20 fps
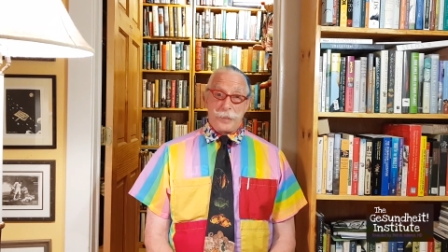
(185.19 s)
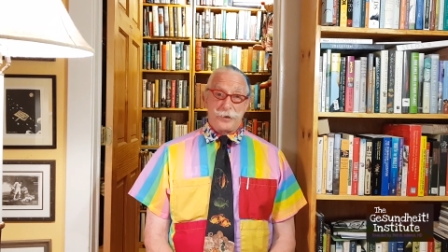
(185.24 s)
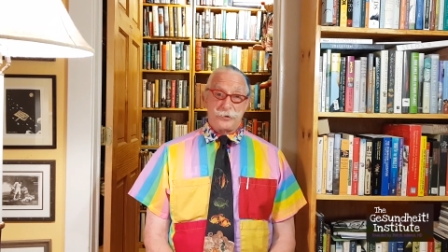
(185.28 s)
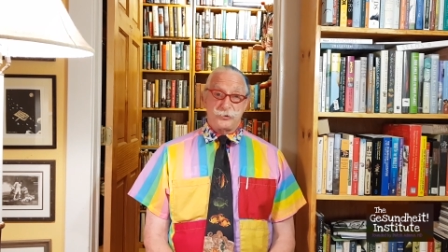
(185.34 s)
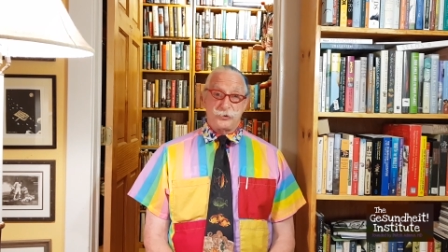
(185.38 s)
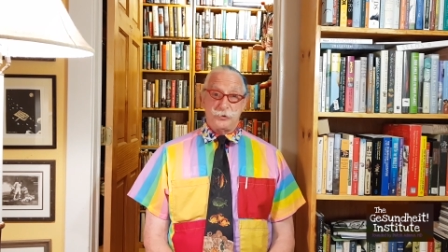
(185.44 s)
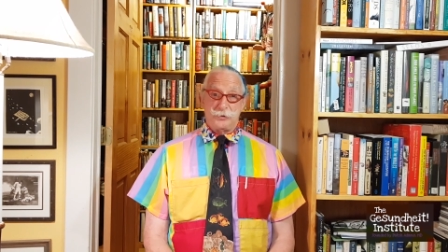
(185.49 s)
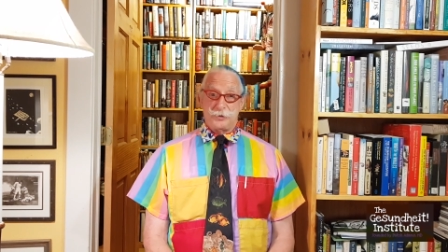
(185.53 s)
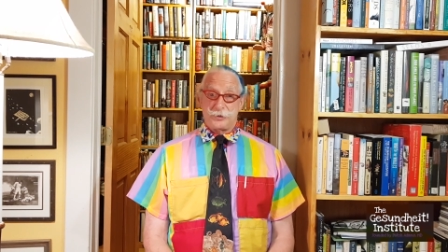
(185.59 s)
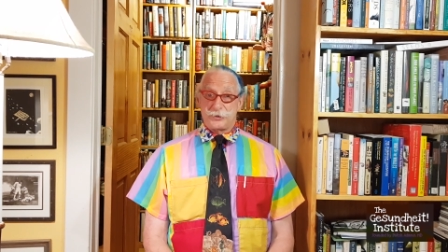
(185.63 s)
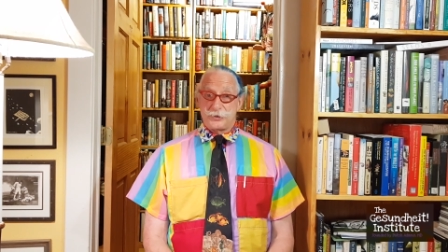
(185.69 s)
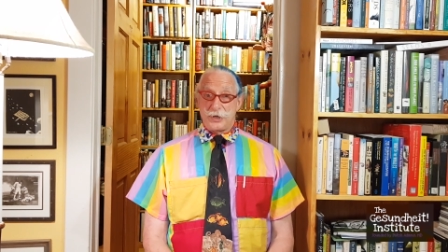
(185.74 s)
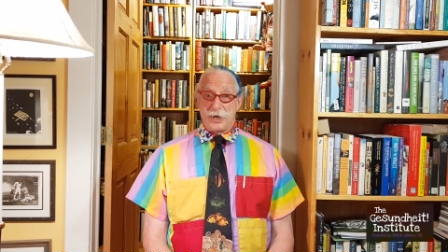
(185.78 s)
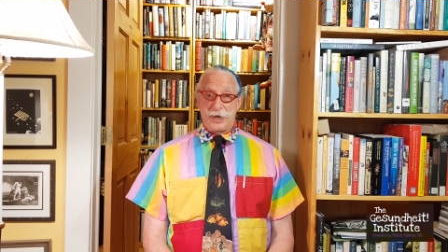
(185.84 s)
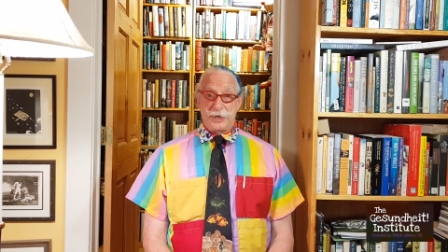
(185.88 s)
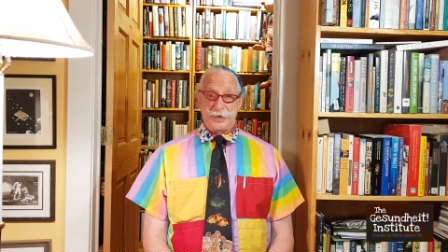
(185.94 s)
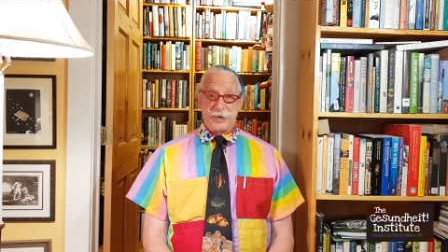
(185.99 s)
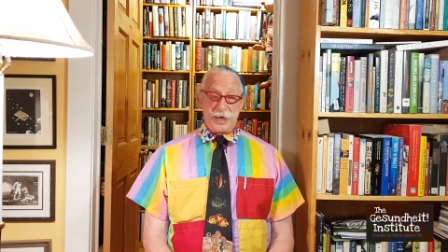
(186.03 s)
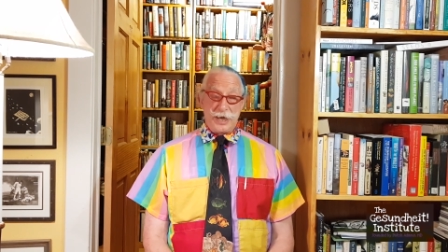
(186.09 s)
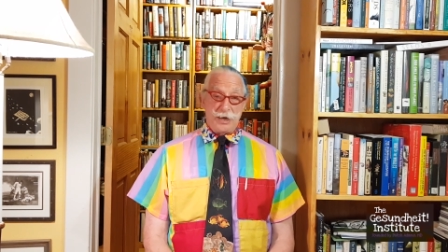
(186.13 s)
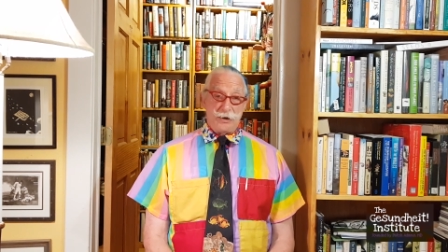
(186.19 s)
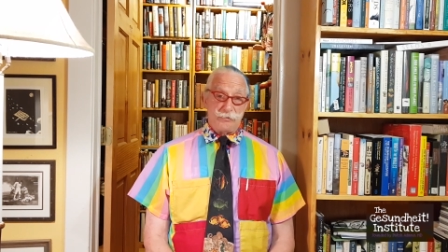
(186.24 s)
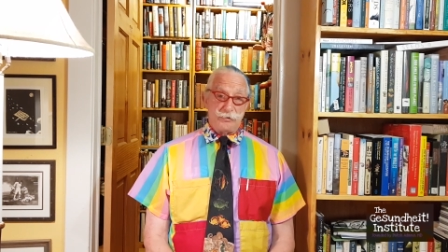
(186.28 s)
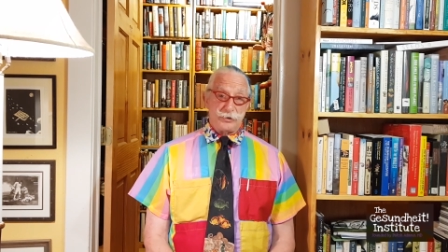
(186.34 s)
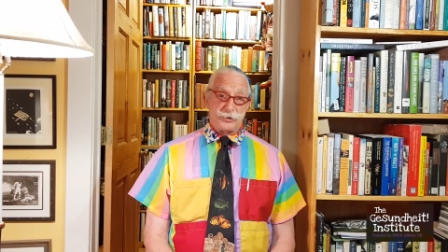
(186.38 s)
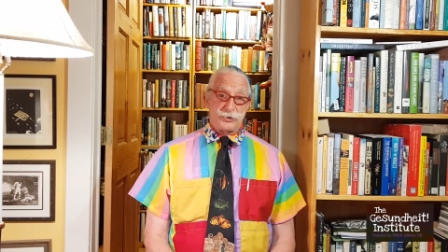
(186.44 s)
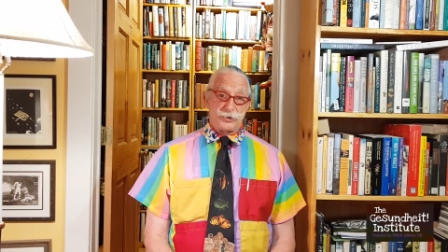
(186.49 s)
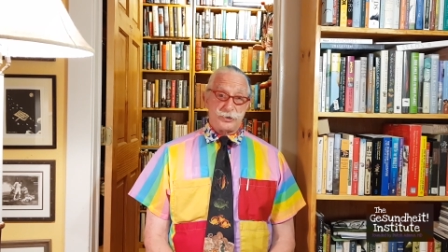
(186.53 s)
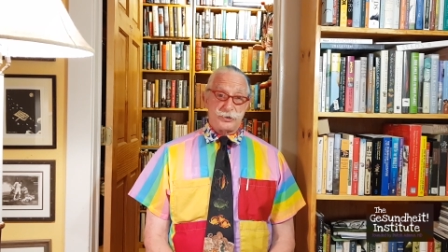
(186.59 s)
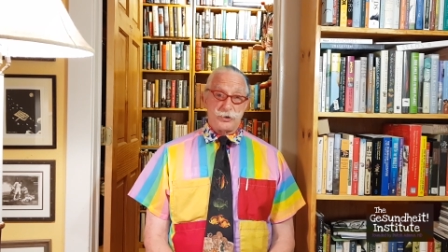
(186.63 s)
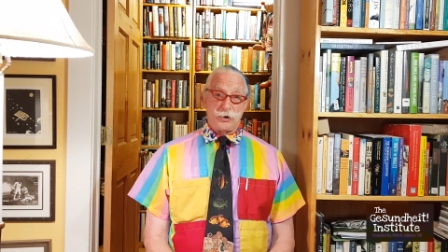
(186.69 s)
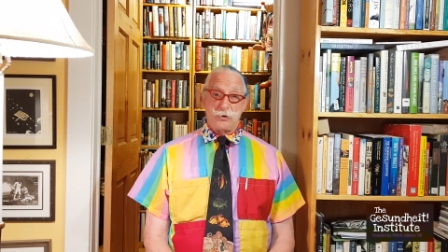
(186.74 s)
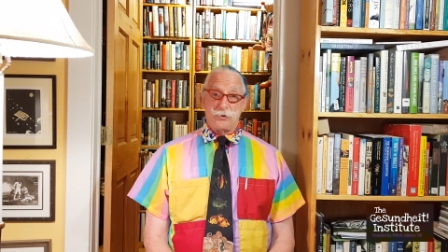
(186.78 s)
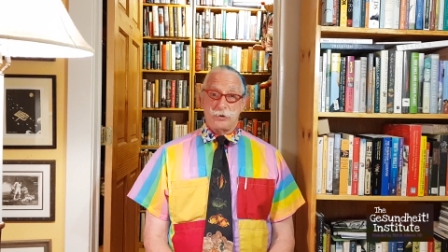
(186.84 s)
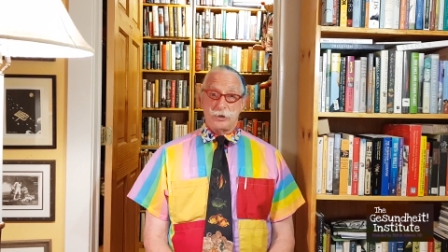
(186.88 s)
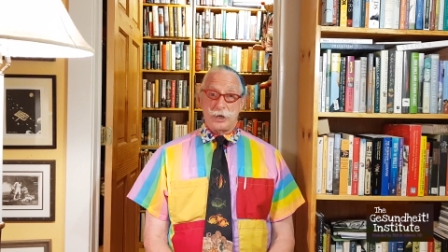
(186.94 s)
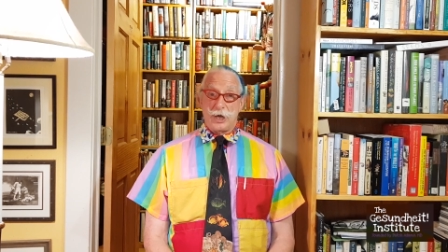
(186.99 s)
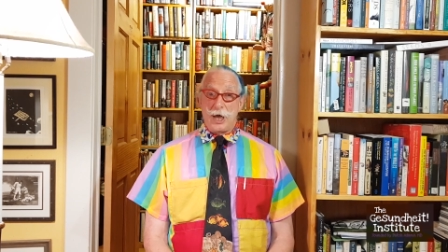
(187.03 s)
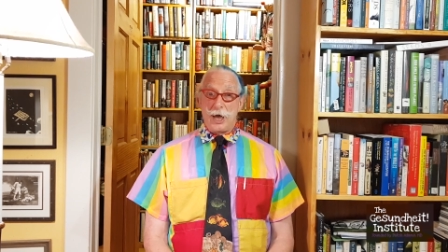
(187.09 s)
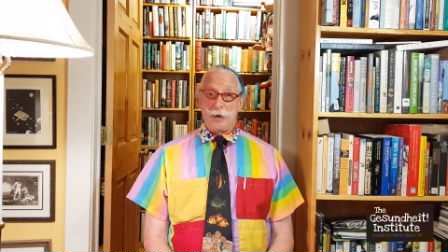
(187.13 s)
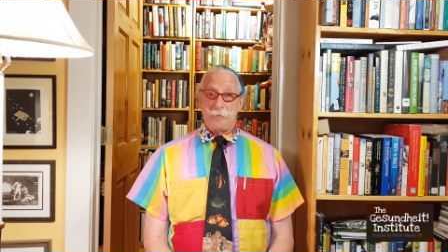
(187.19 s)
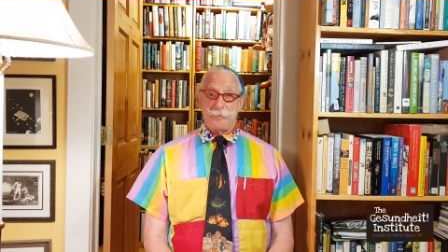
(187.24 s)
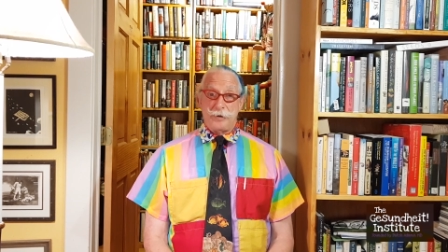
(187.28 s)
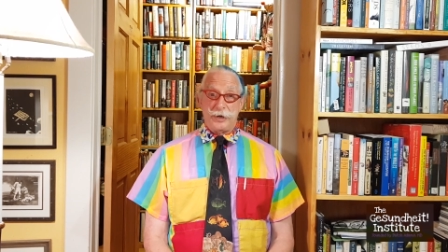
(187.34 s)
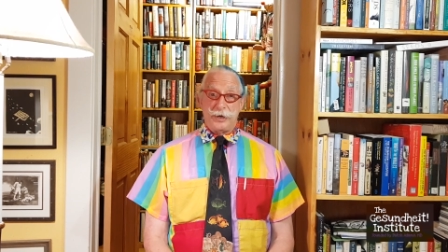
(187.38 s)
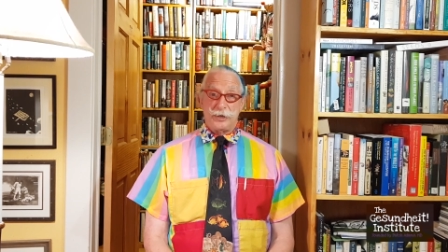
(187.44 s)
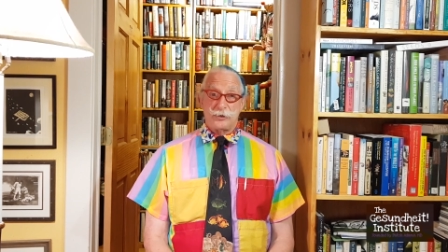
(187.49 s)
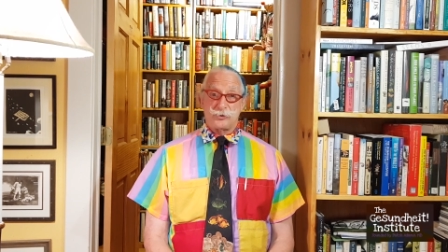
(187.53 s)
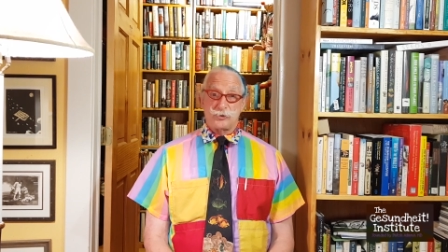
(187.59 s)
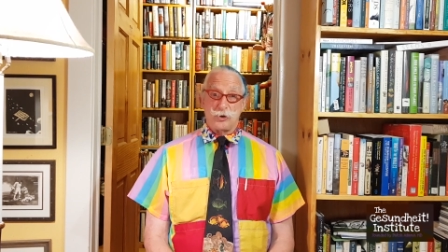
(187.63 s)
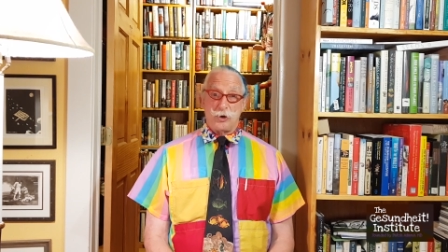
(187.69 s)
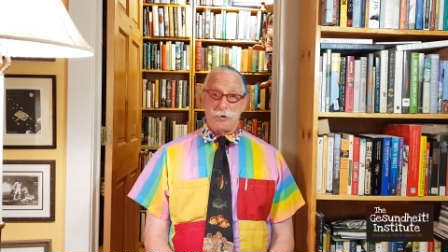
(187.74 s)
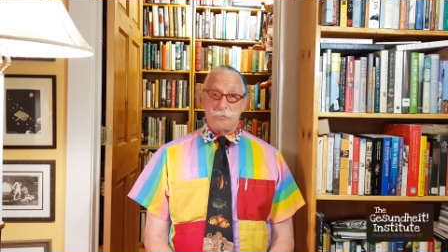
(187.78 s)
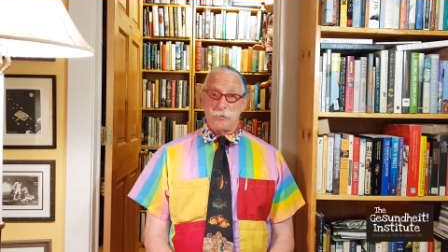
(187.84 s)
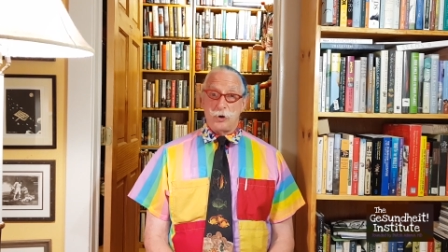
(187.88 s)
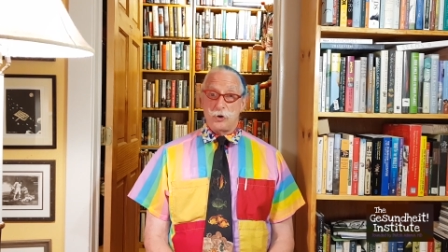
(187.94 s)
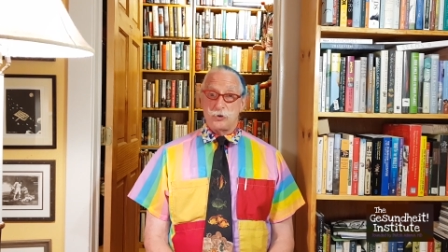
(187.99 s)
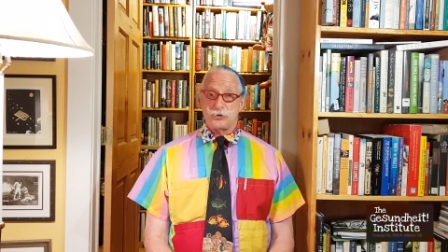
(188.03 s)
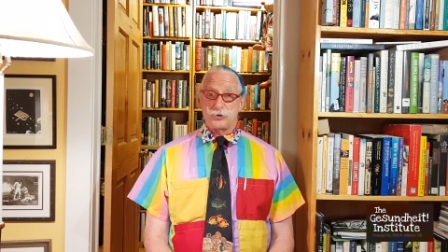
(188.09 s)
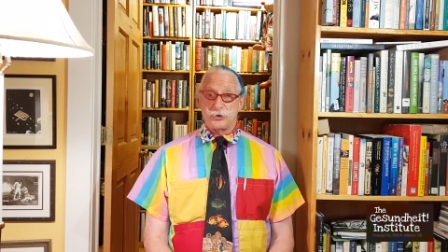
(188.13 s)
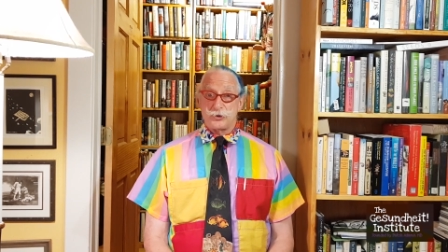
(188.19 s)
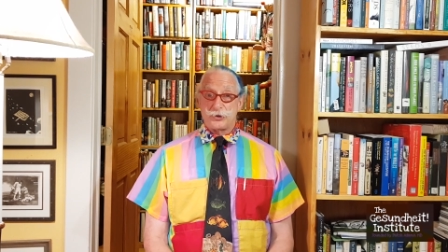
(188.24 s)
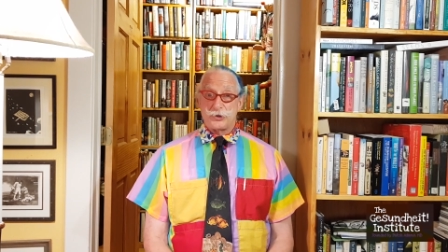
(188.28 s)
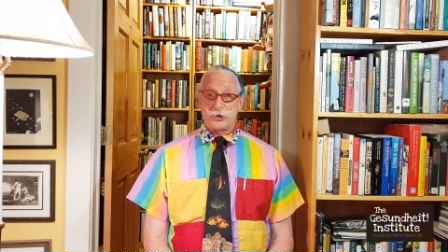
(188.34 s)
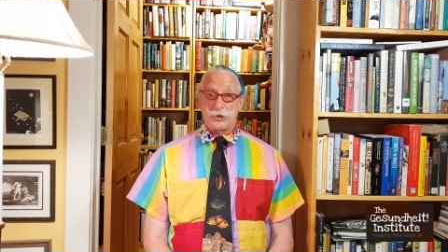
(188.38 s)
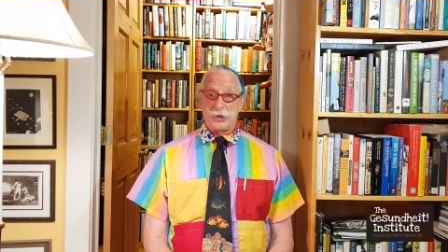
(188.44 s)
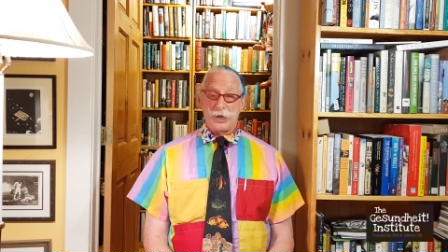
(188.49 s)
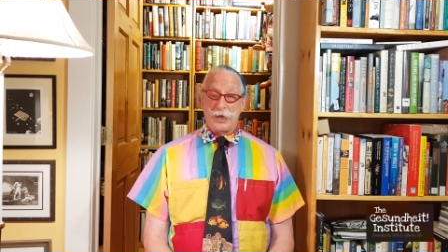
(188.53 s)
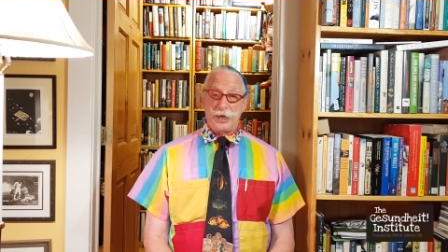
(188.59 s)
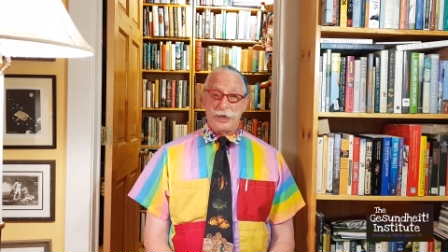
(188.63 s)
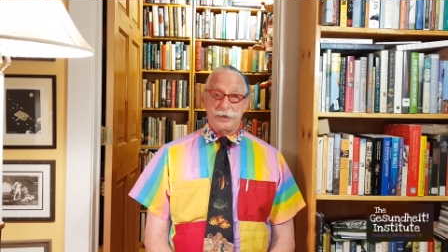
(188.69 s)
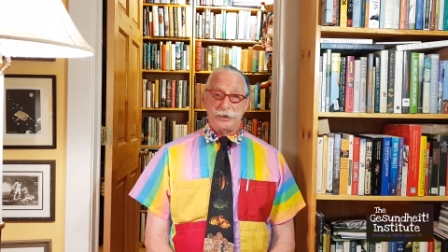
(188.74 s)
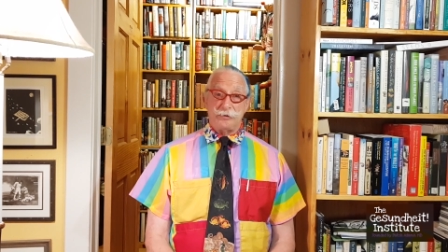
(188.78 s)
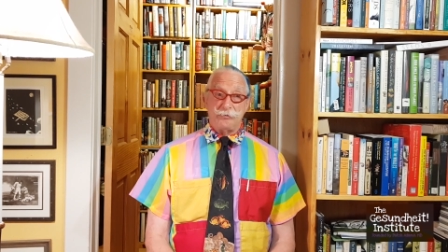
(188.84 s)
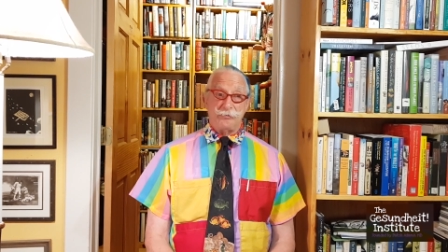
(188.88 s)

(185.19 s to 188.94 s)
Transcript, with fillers: suicide now is so common, it's almost like,